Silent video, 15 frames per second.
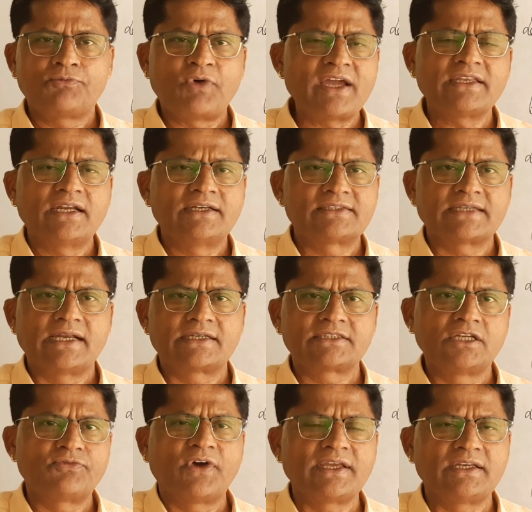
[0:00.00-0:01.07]
Finite sets,
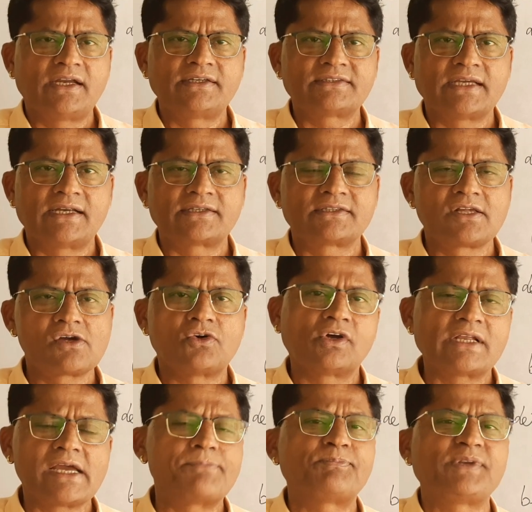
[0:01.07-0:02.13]
infinite sets,
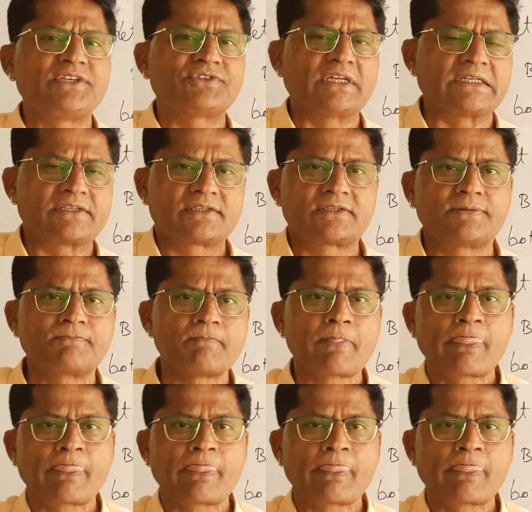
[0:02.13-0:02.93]
or empty sets.